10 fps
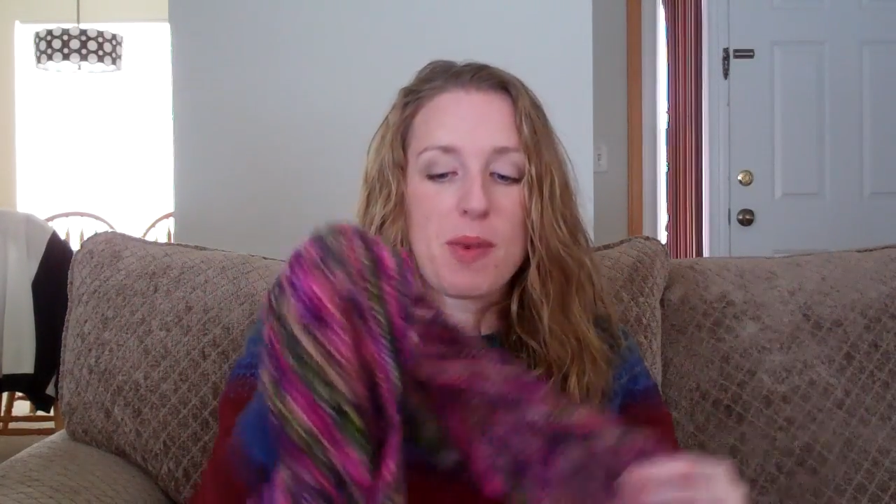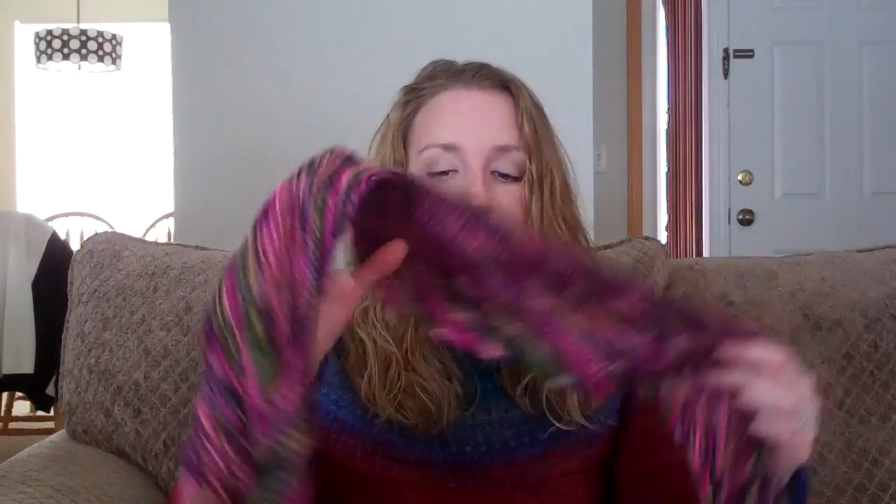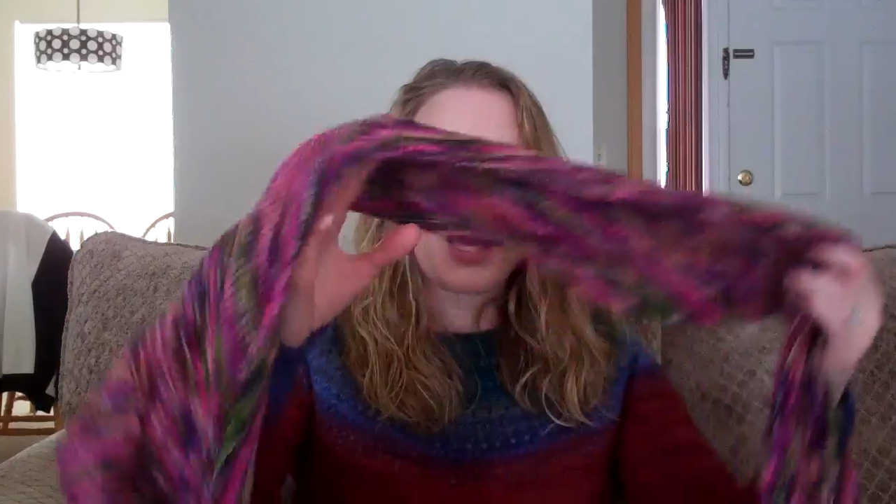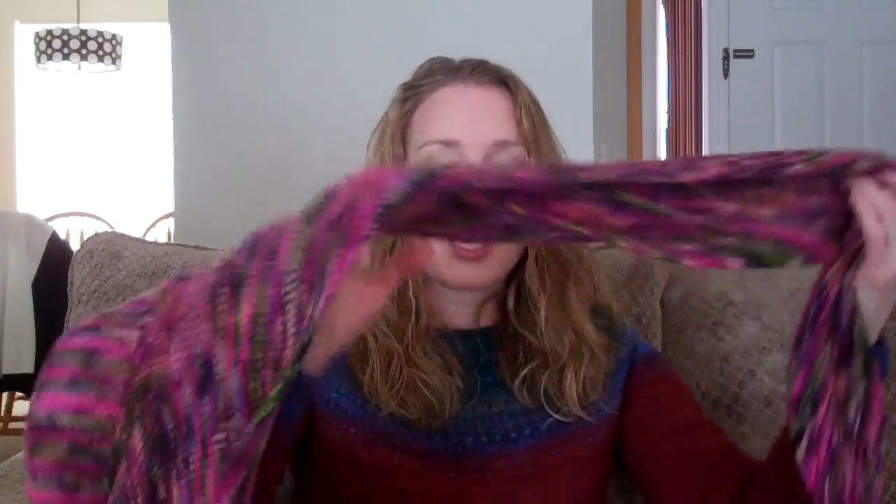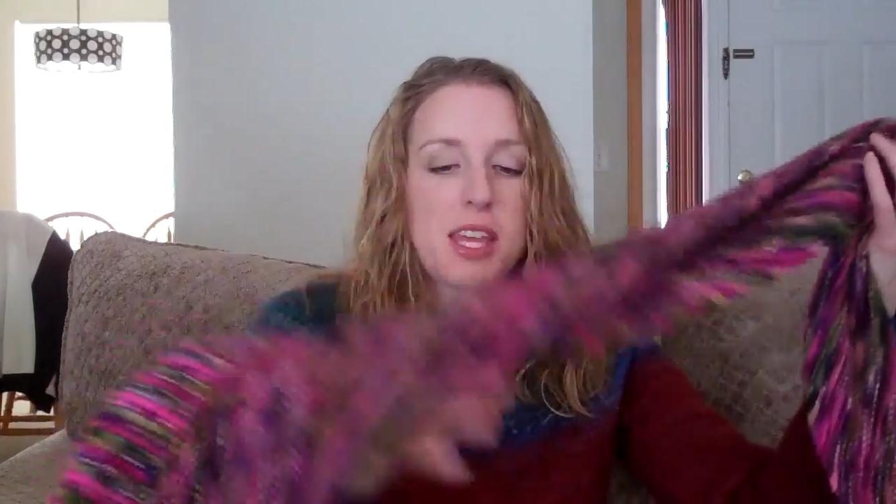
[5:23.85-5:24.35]

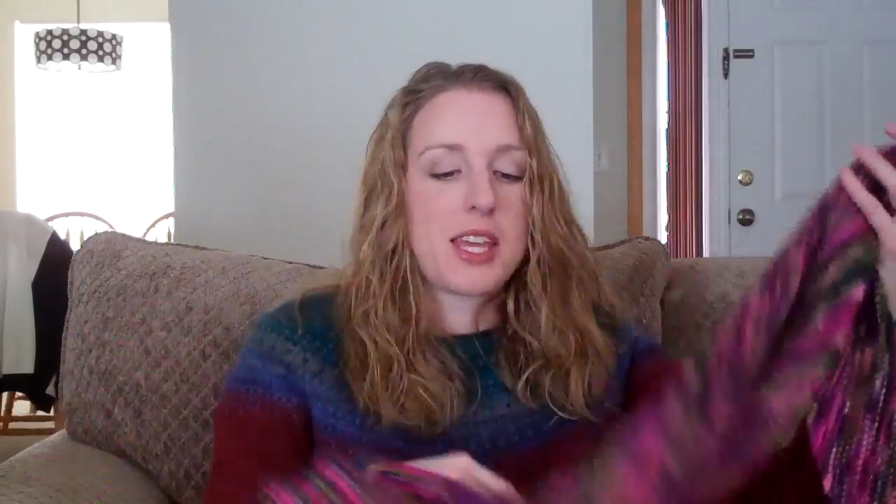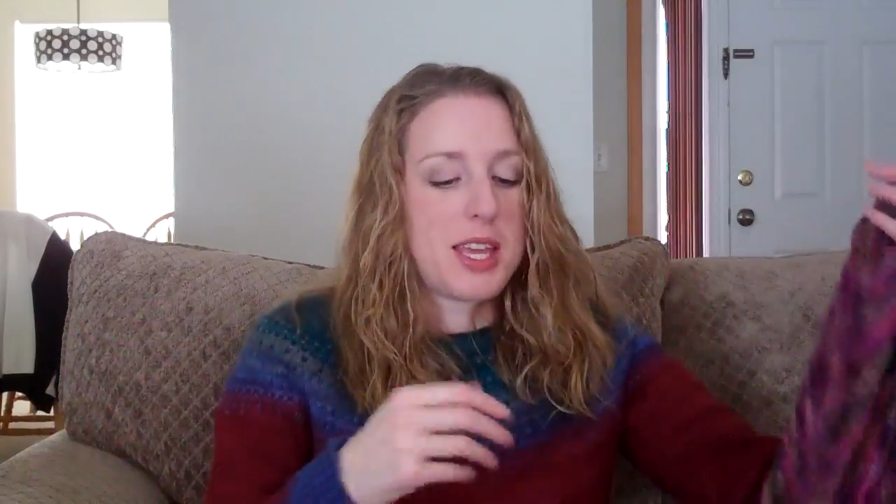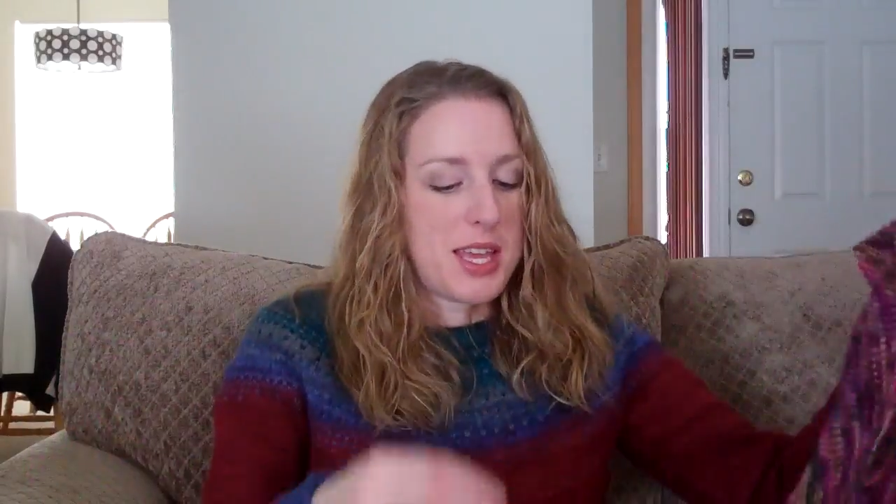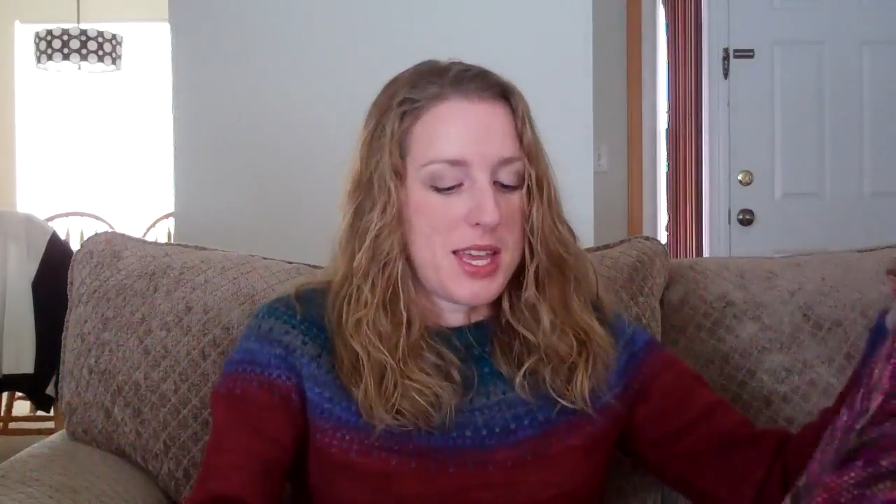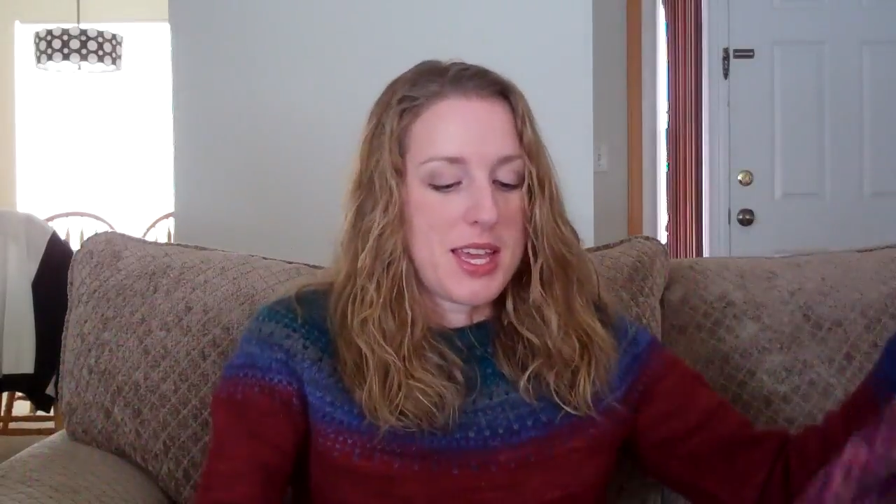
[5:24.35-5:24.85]
week.
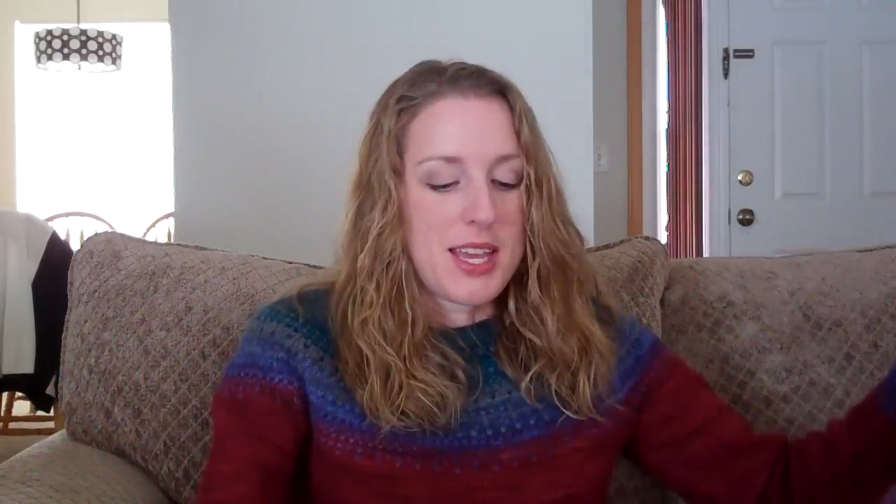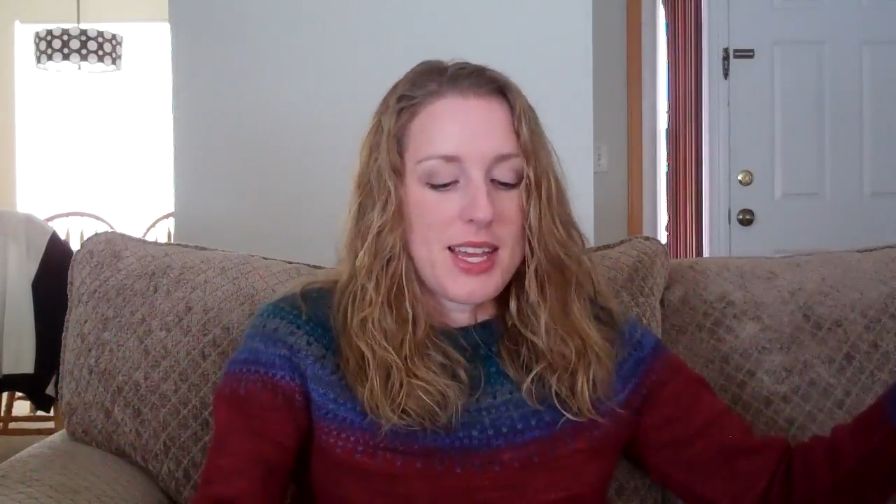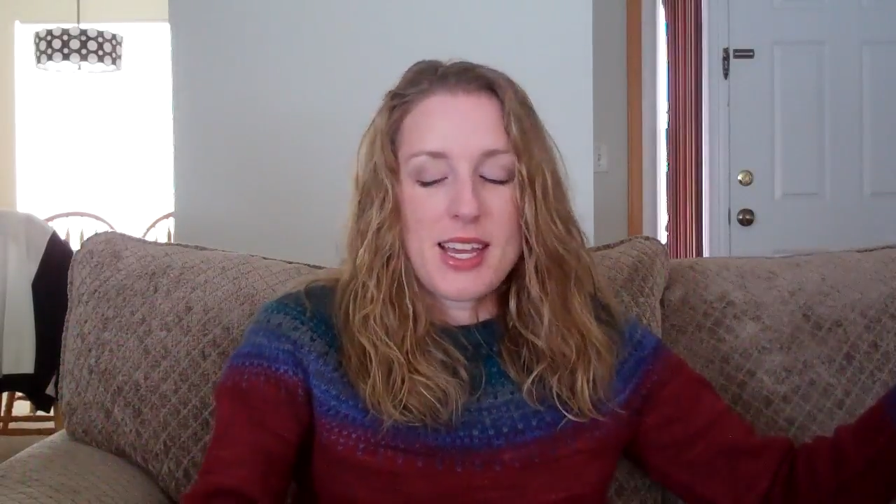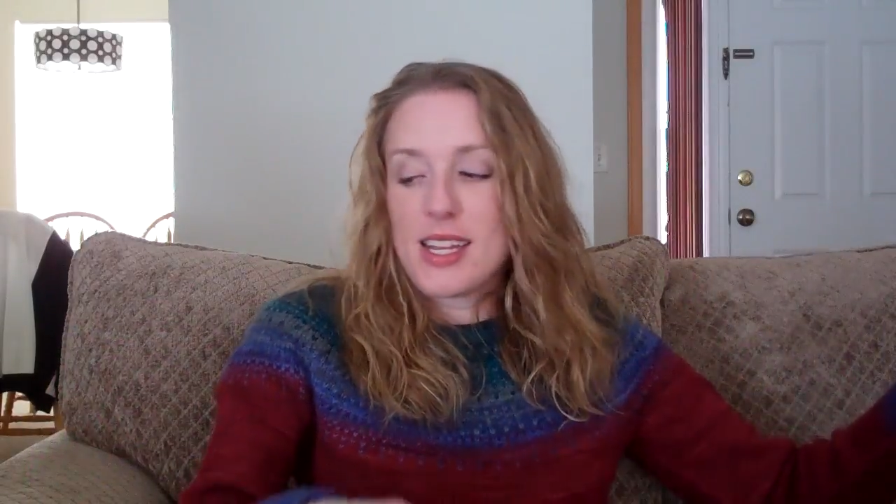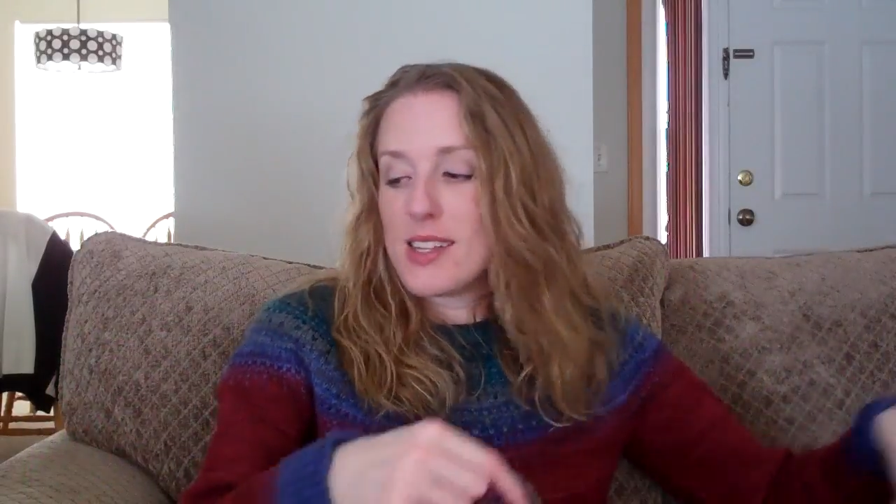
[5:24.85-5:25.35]

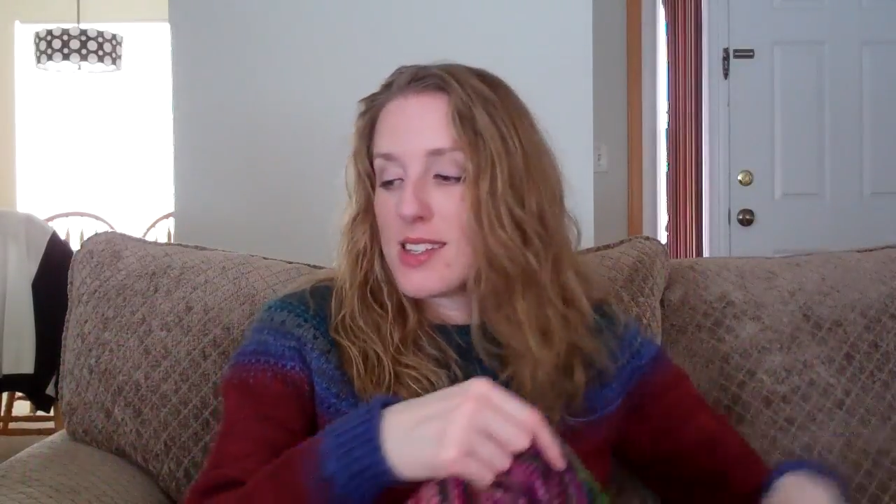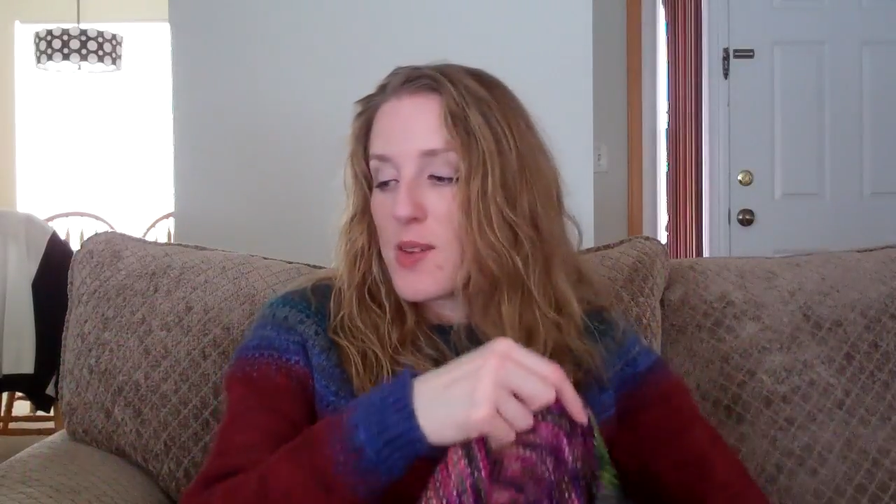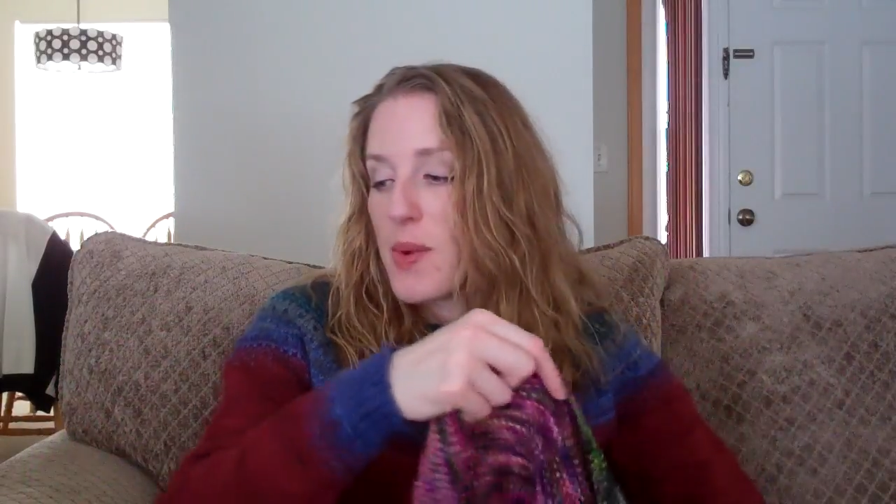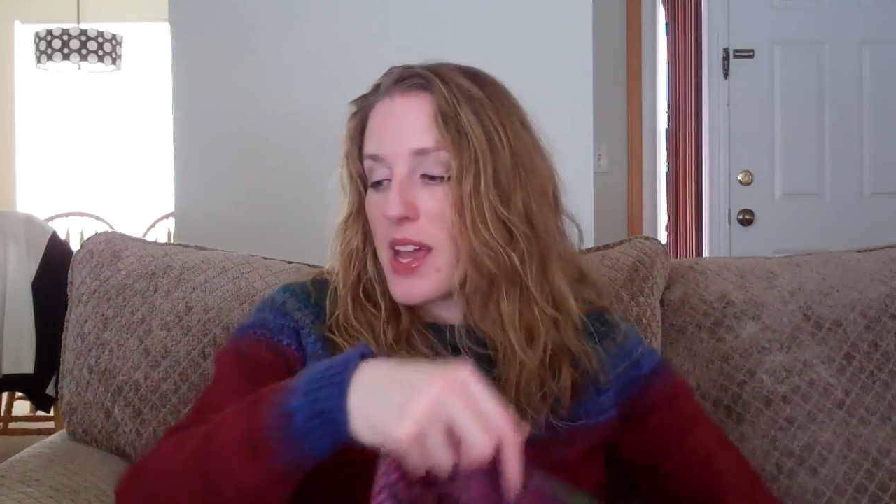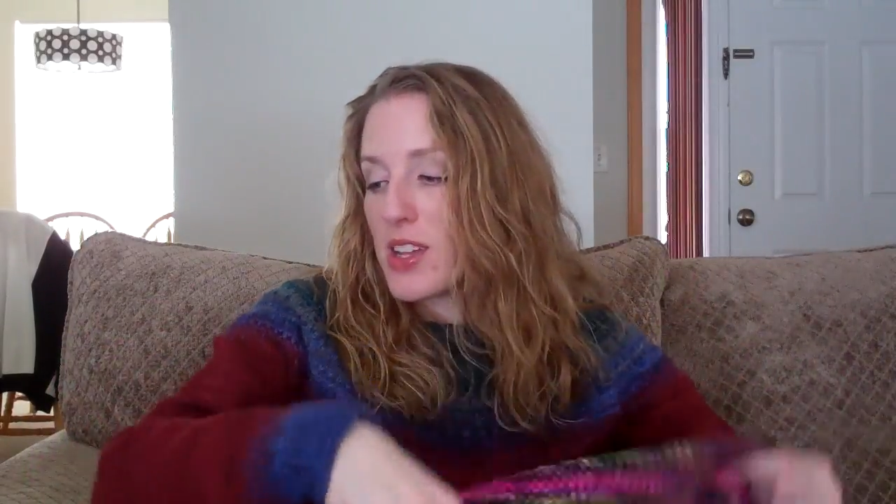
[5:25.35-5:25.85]
It is
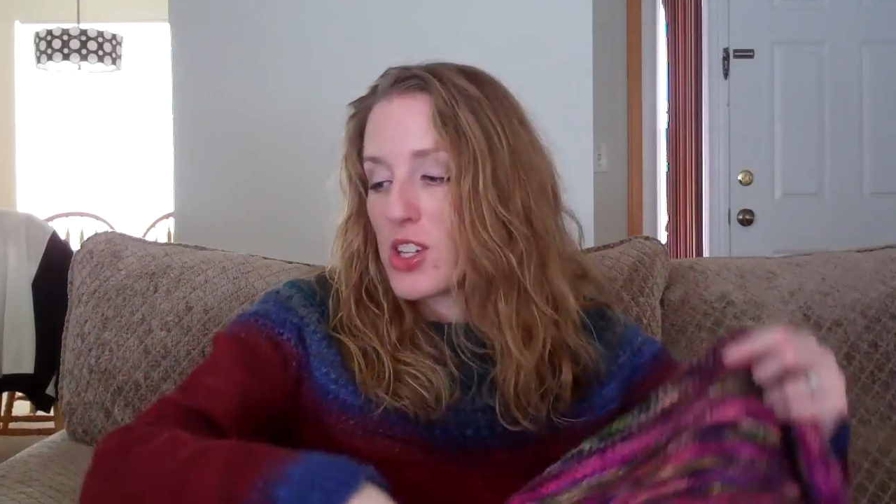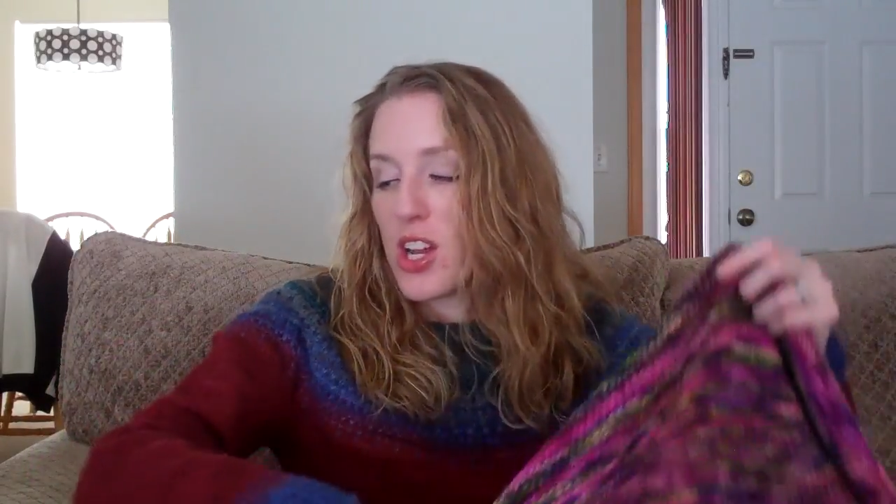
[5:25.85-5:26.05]
the Way It